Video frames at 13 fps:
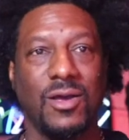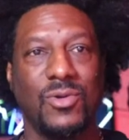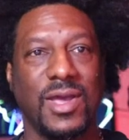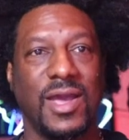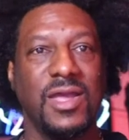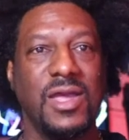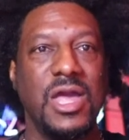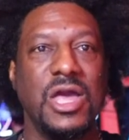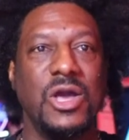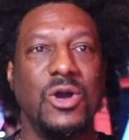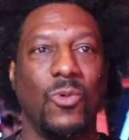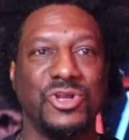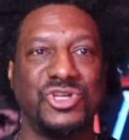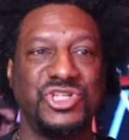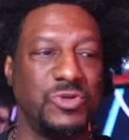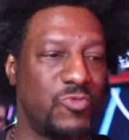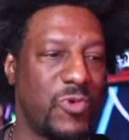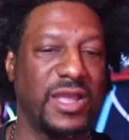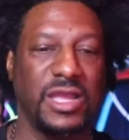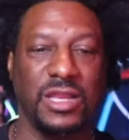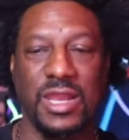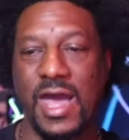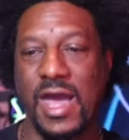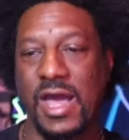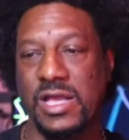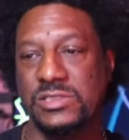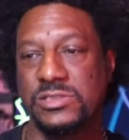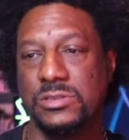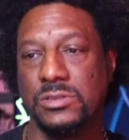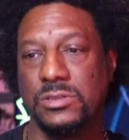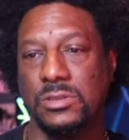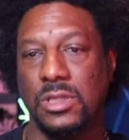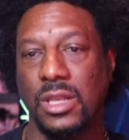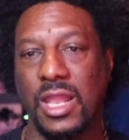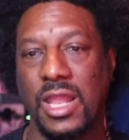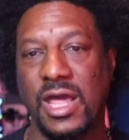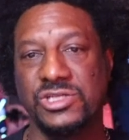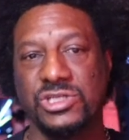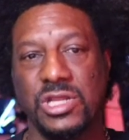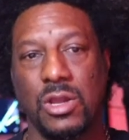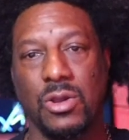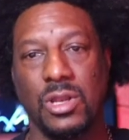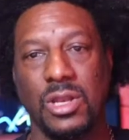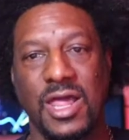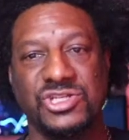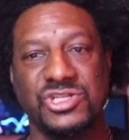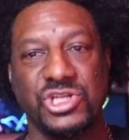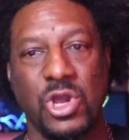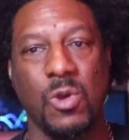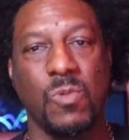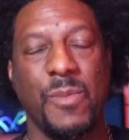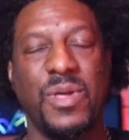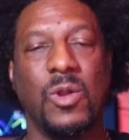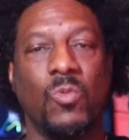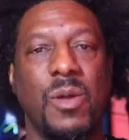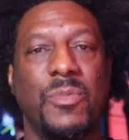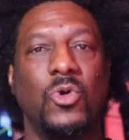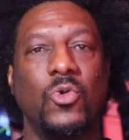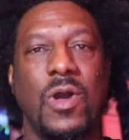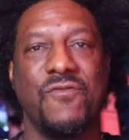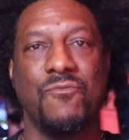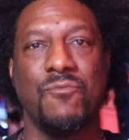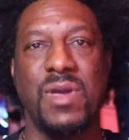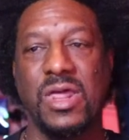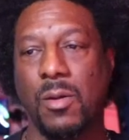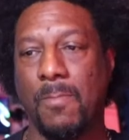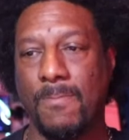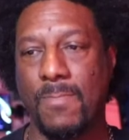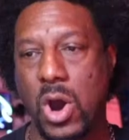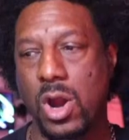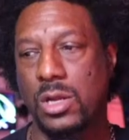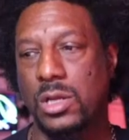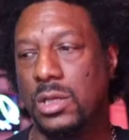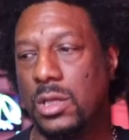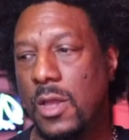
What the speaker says: Okay. Where she recognized the legendary women and women who have made a mark